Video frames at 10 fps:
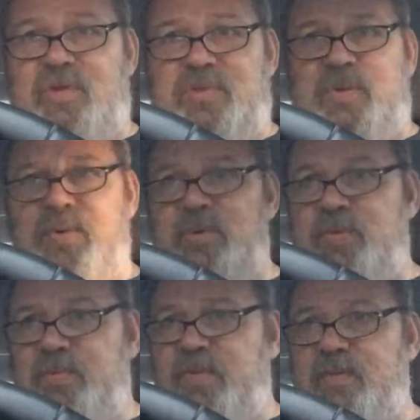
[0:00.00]

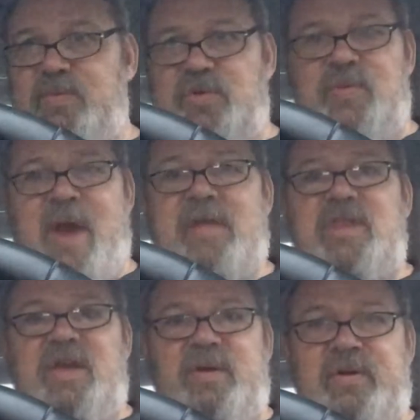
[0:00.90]

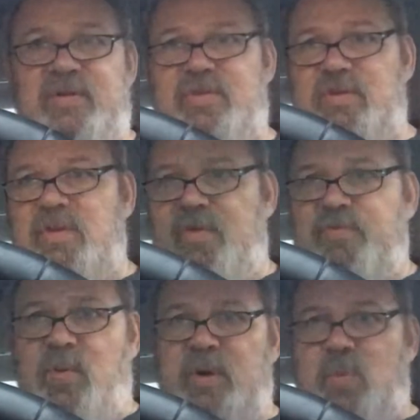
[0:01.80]
throughout the earth,
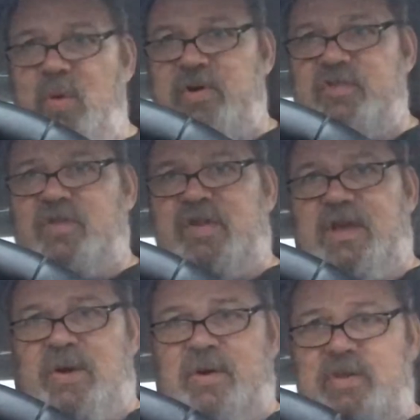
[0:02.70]
the four quarters of
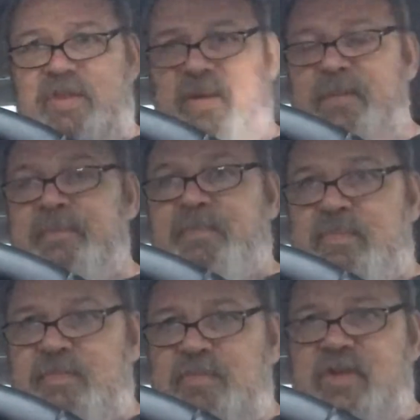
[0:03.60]
the earth,
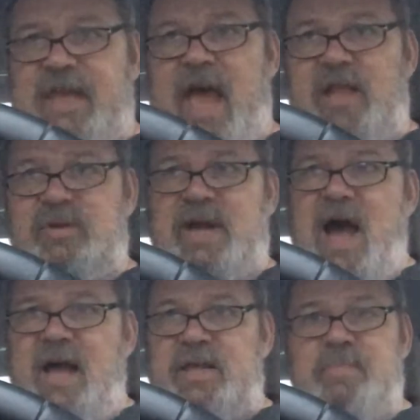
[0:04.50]
to gather
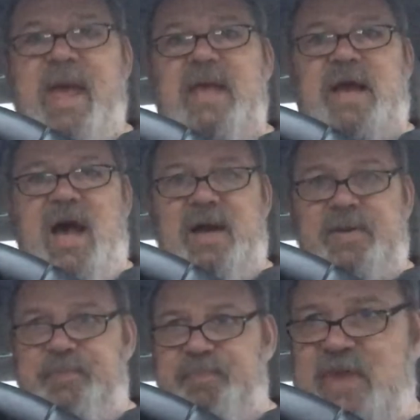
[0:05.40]
Gog and Magog.
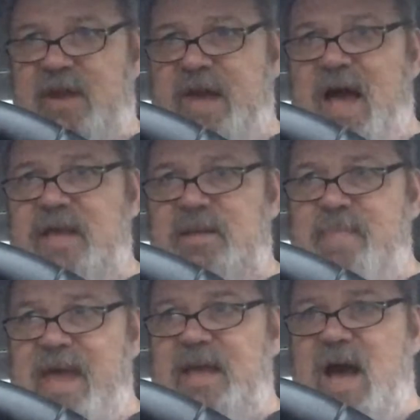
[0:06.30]
Now, Gog
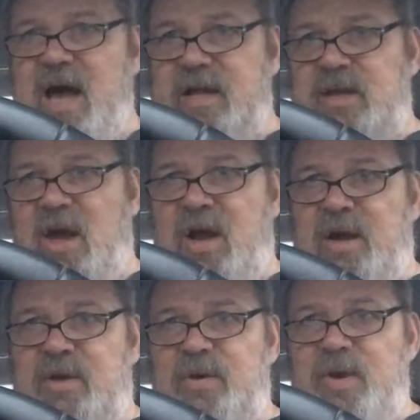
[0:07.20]
and Magog
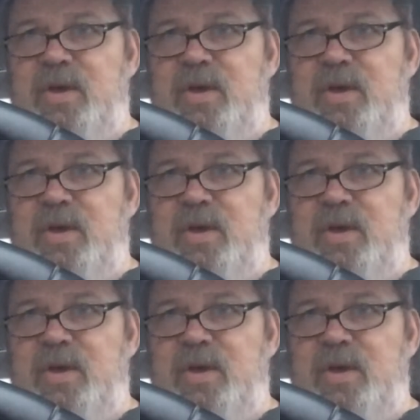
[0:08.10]
are